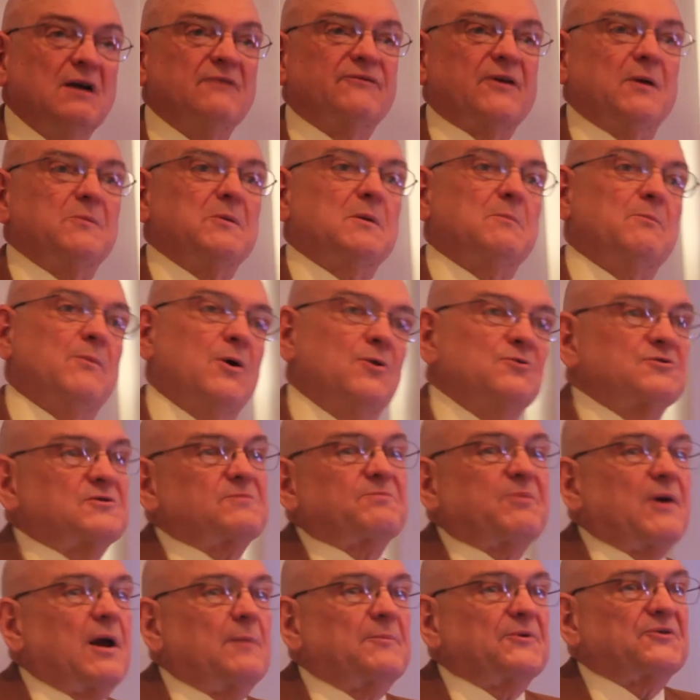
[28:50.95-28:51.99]
from the
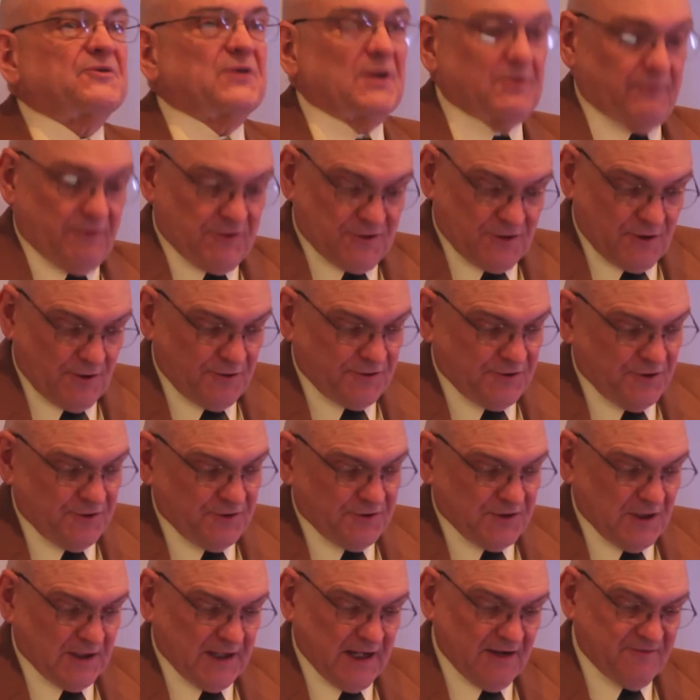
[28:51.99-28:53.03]
most promising
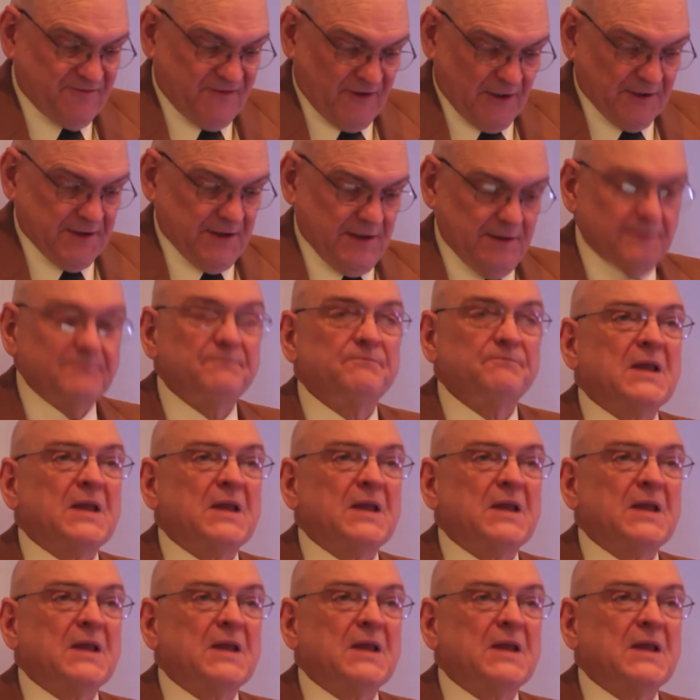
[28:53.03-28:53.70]
researchers get funded.